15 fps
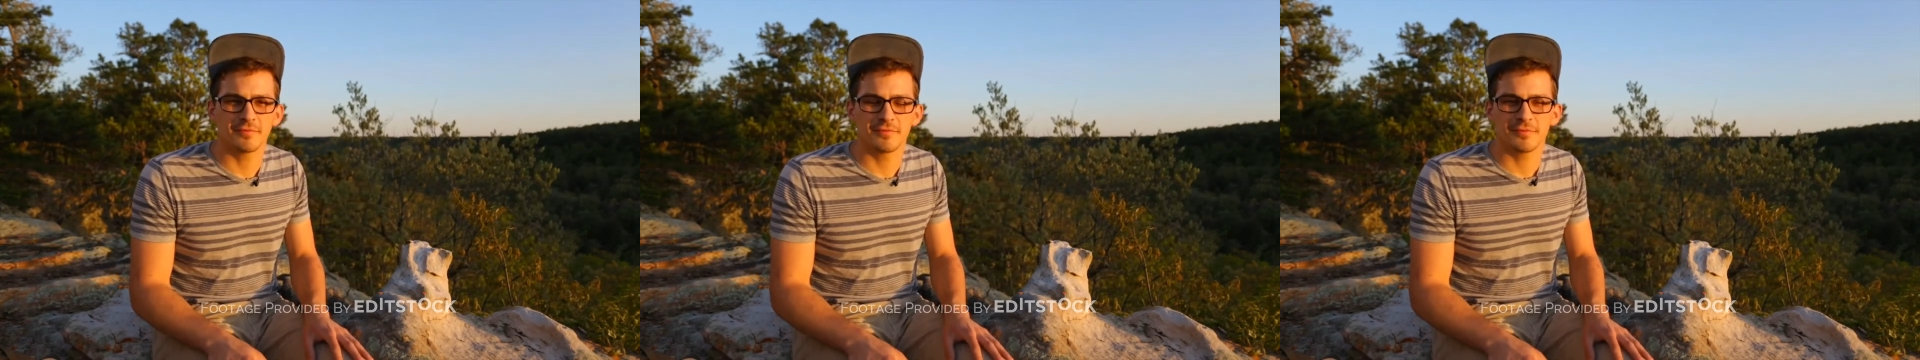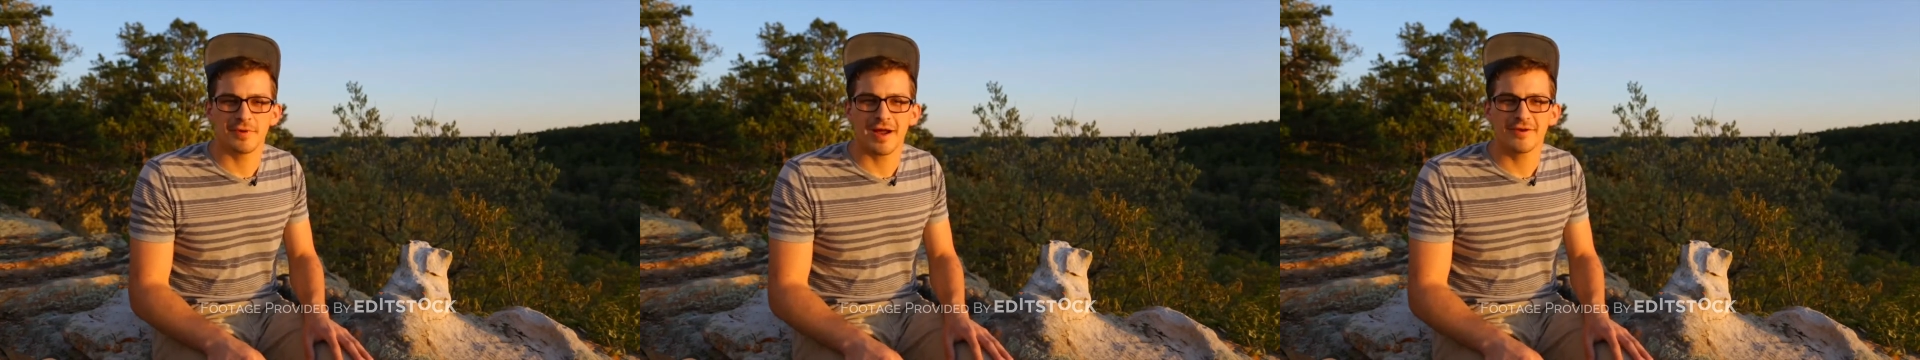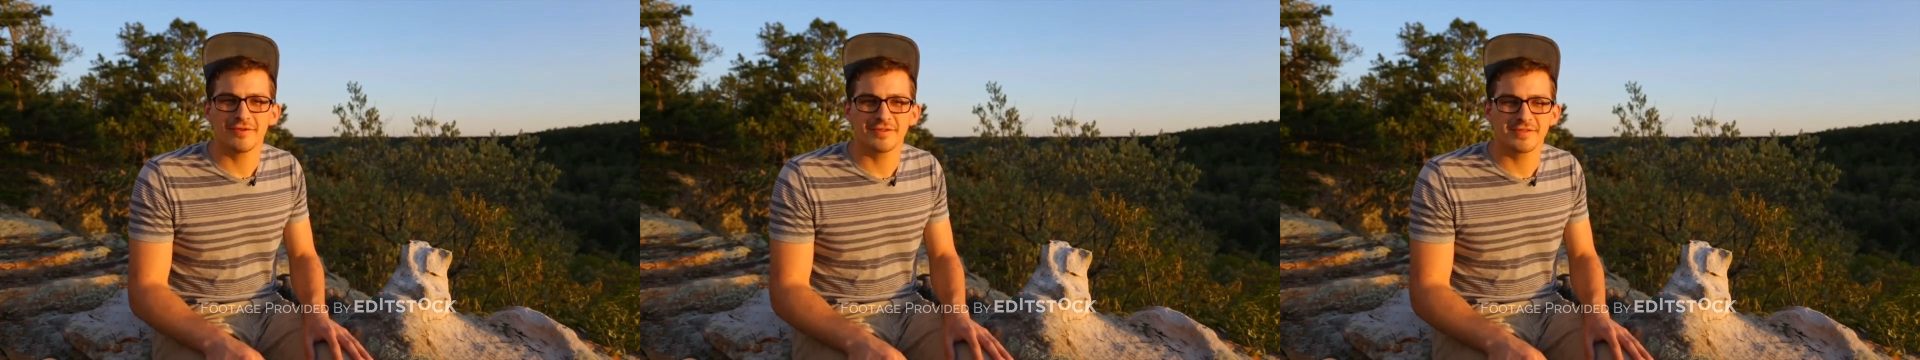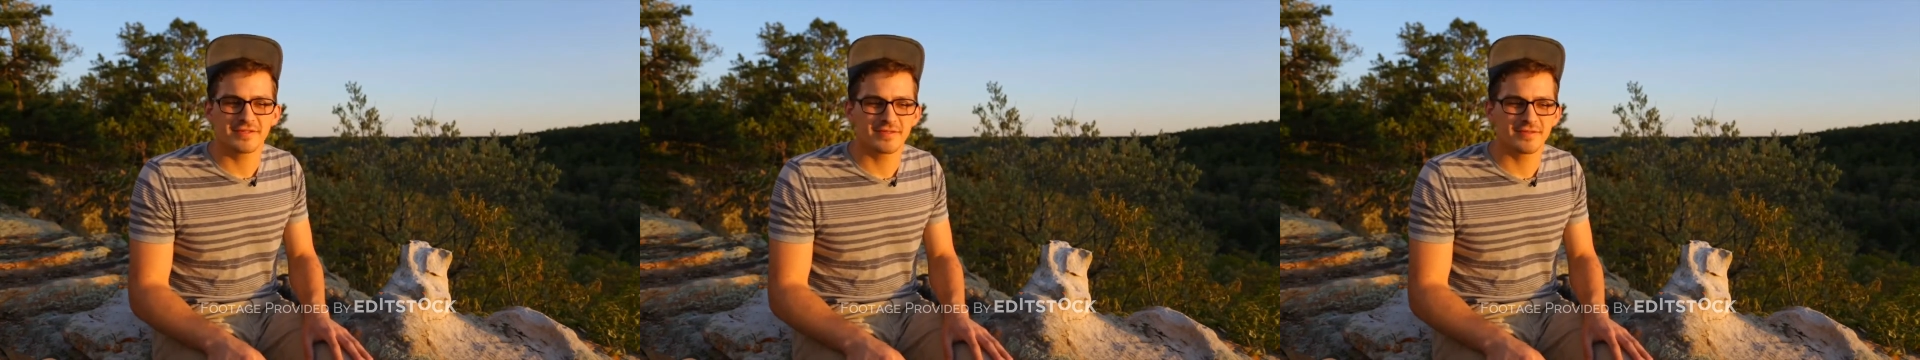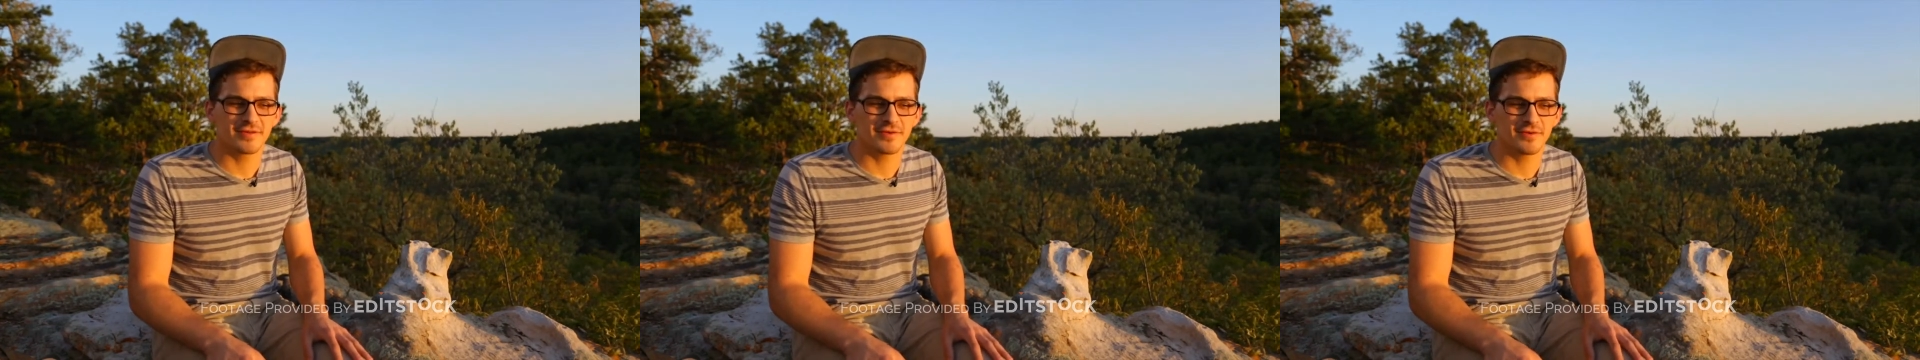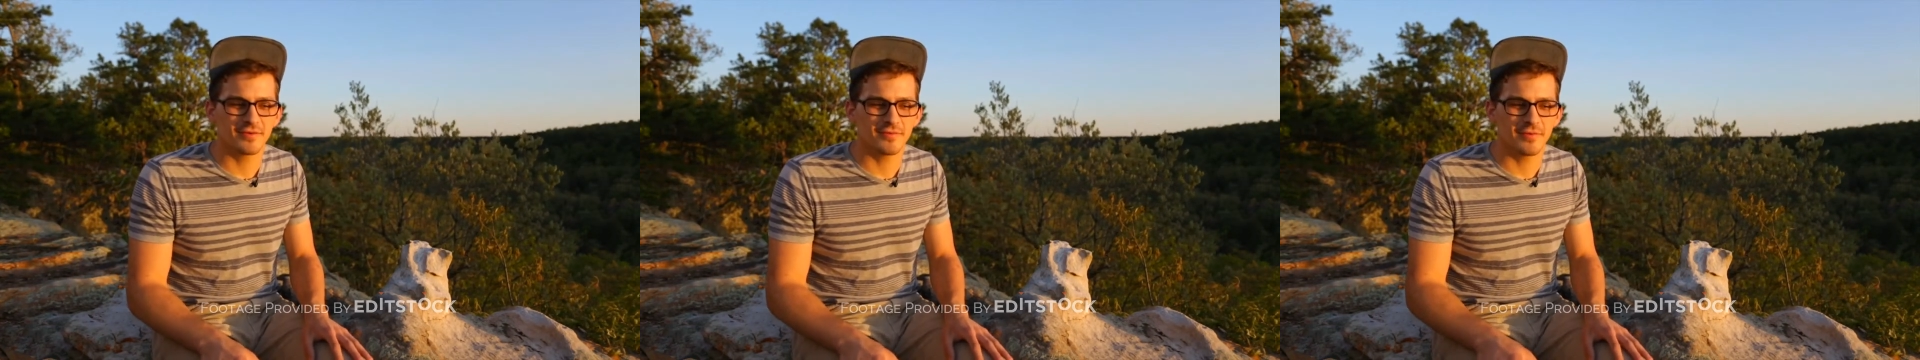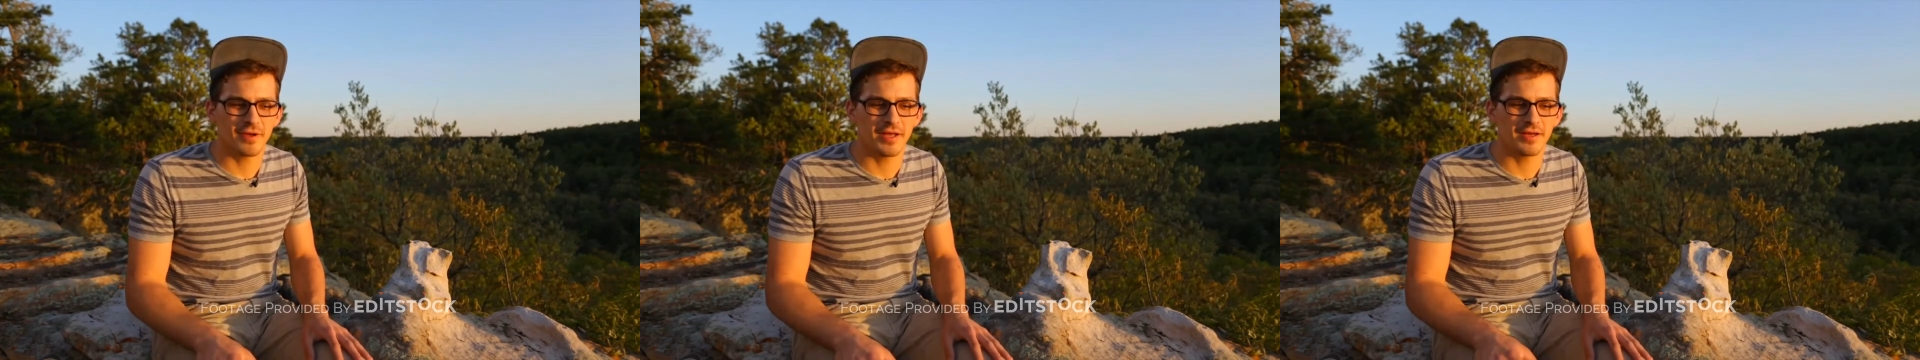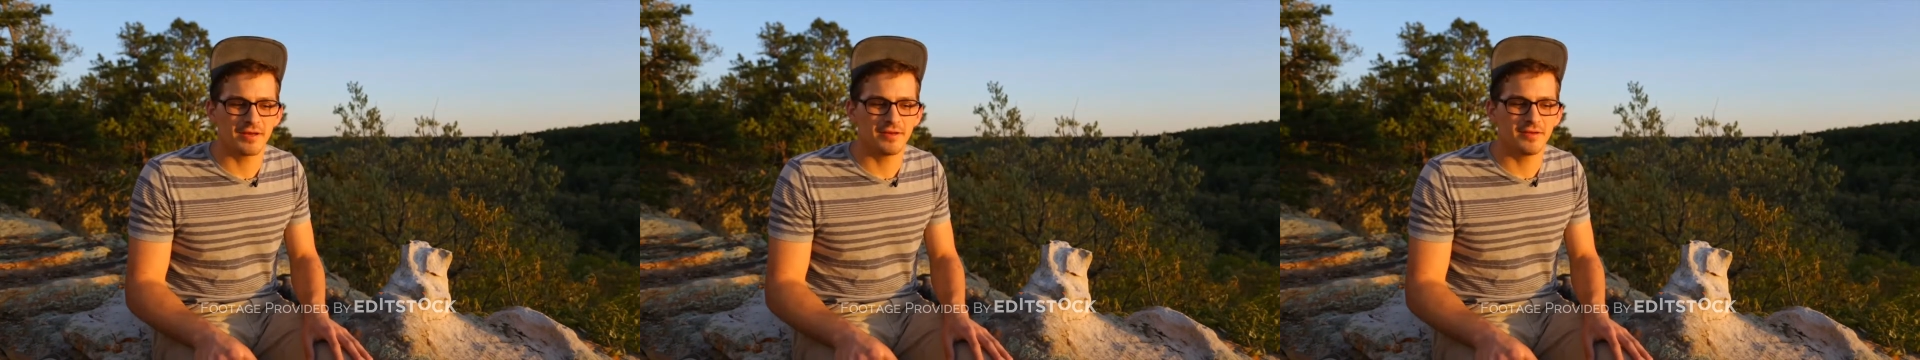routes
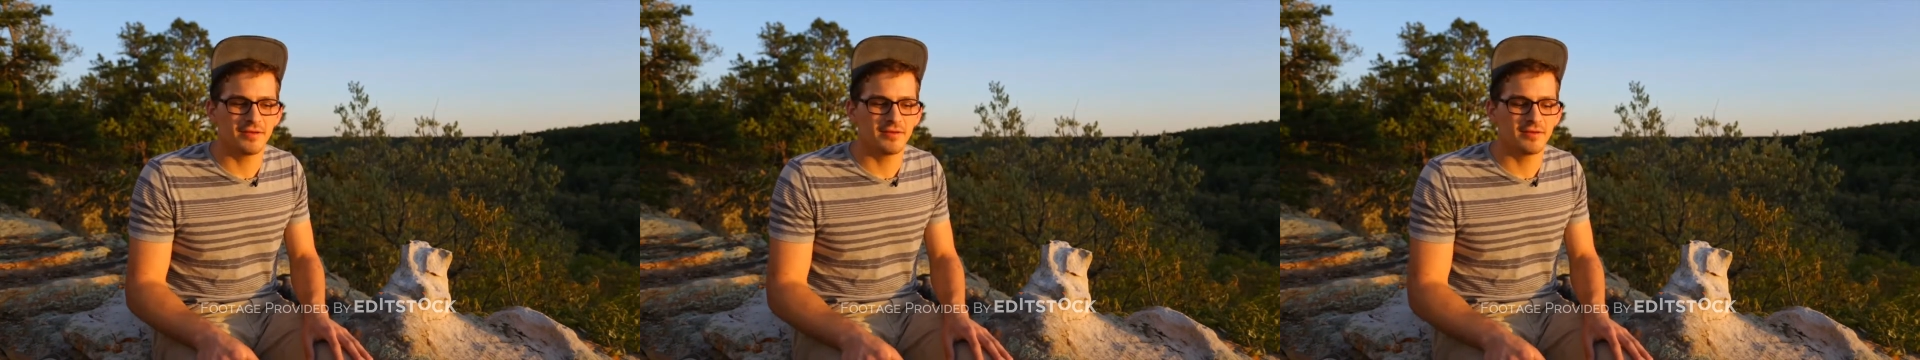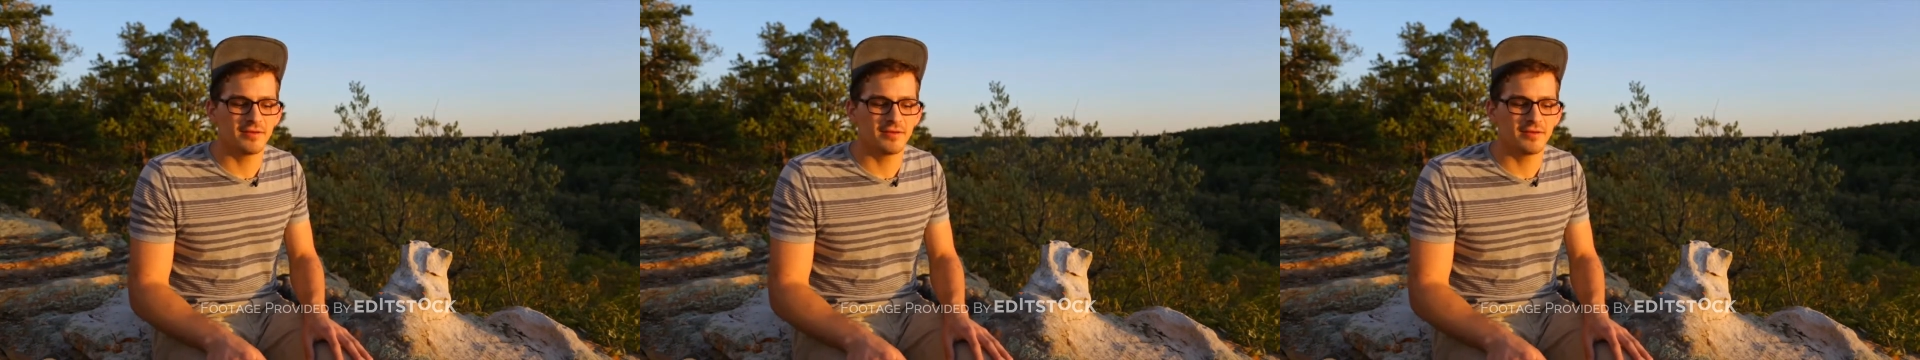when